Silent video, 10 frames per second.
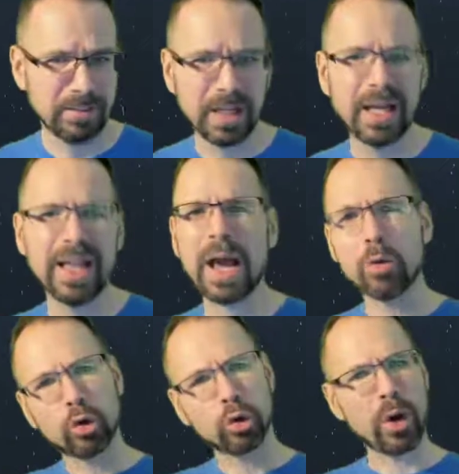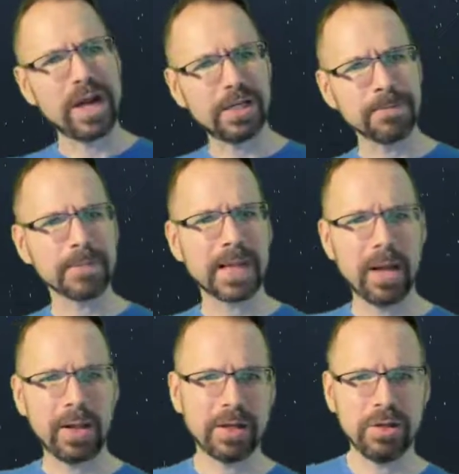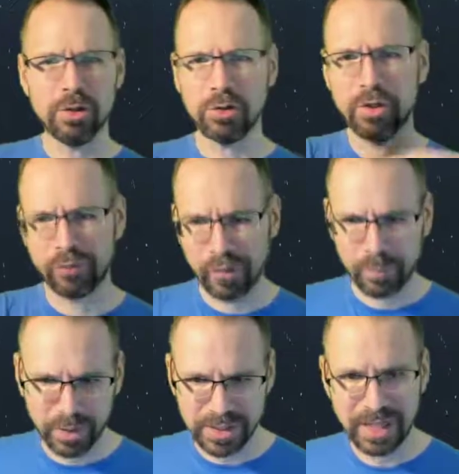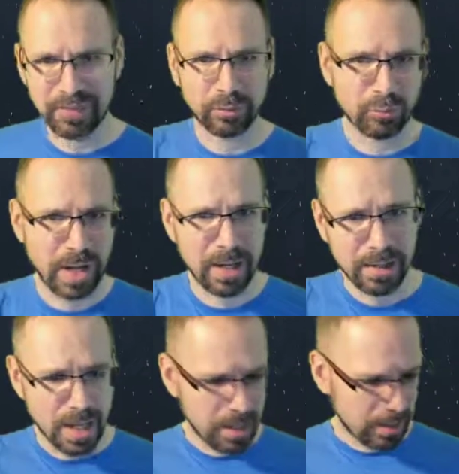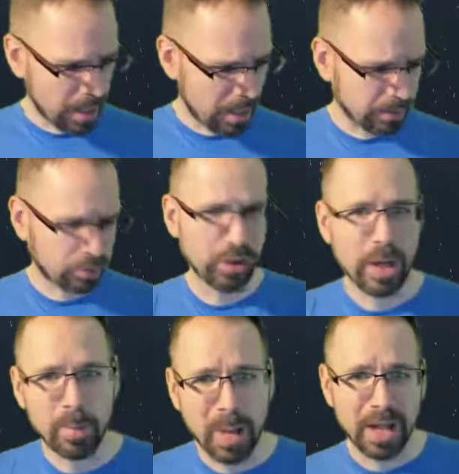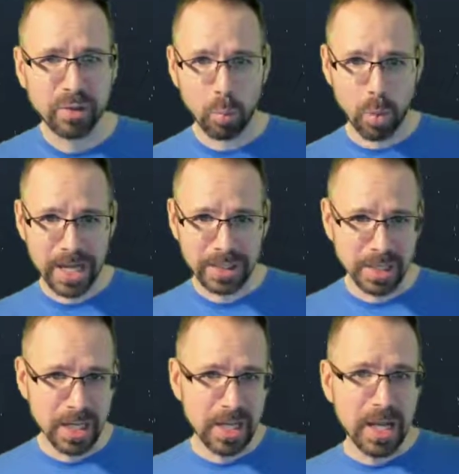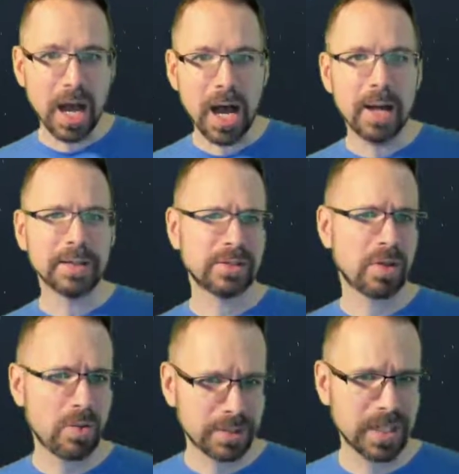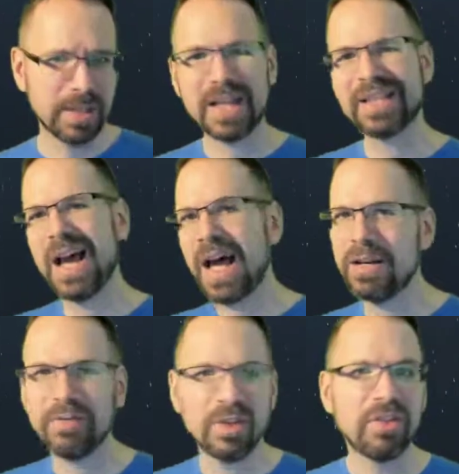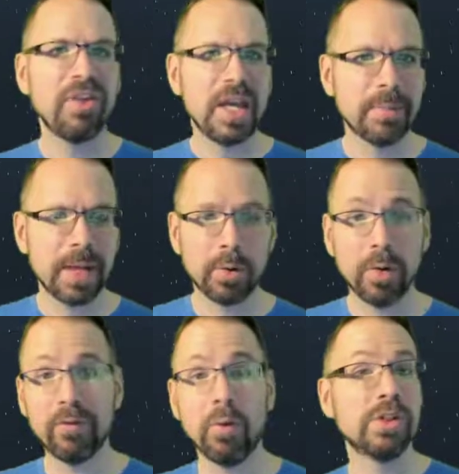kind of like how Crait how like your your footprints left a red uh, trail behind the white uh, salt, and that's kind of the theme that I'm going for.